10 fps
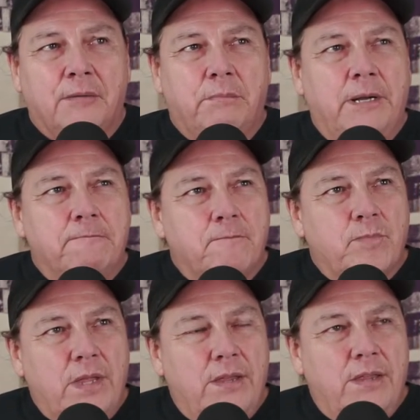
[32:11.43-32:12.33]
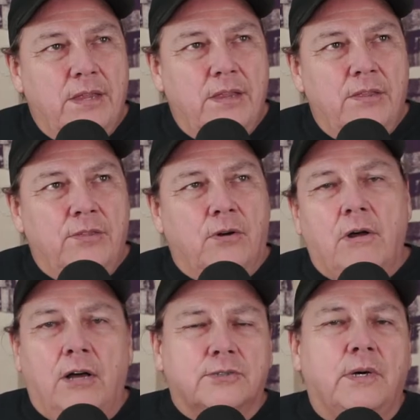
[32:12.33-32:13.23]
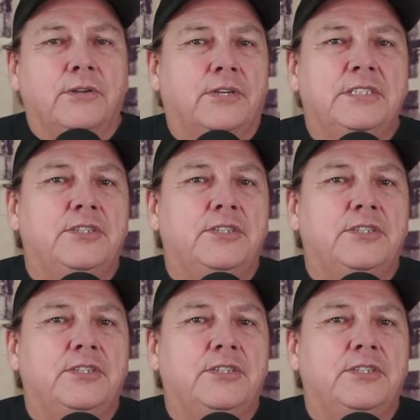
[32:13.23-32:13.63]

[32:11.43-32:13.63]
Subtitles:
But there are also other things